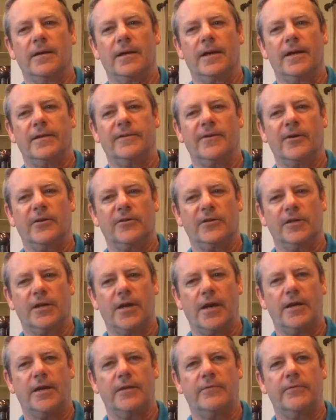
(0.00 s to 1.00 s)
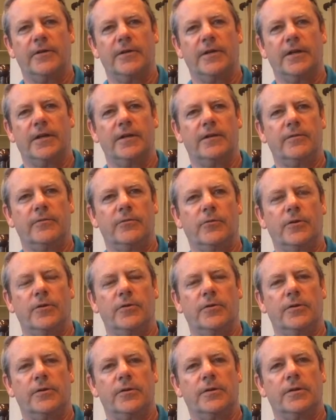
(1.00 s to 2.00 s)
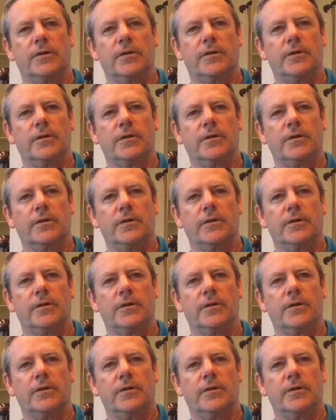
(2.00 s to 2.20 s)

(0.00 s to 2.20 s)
I talk to God every day, whether it's